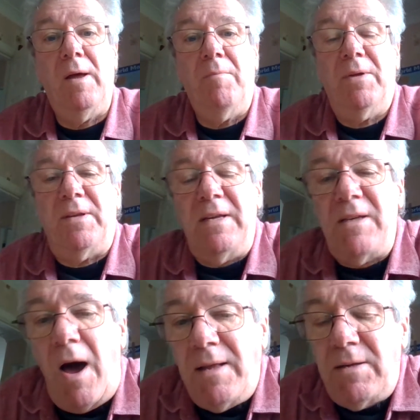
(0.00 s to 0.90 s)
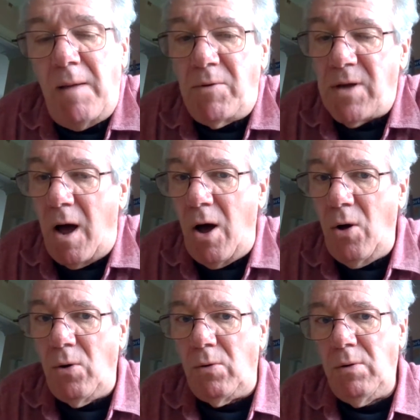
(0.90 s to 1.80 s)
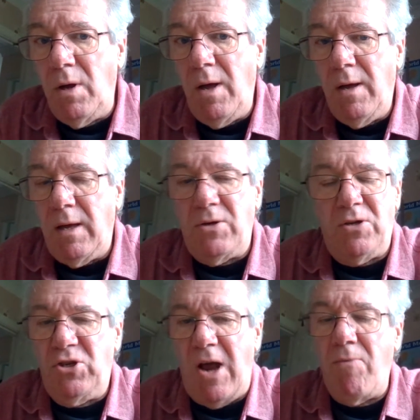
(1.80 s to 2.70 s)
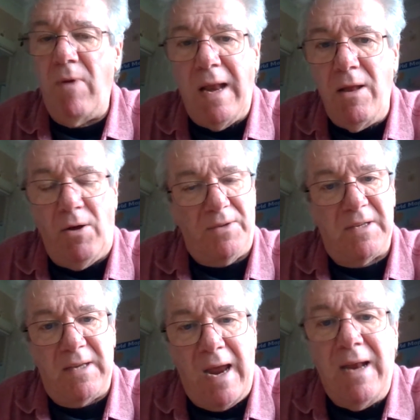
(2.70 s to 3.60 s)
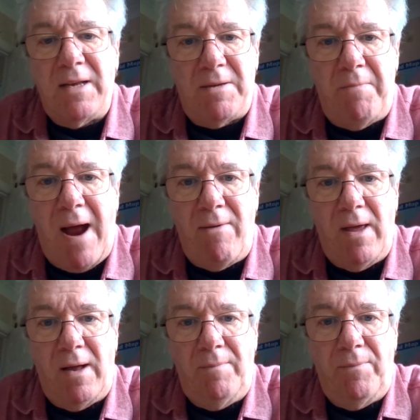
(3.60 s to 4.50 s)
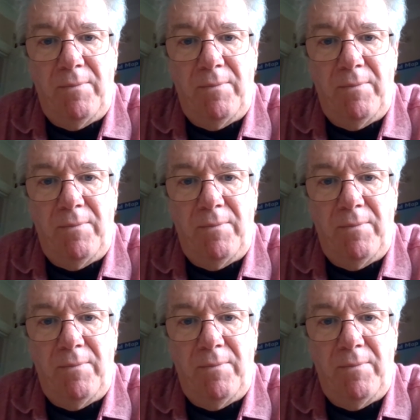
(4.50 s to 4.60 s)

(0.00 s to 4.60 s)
But the design team as a whole is generally not seen as a barrier.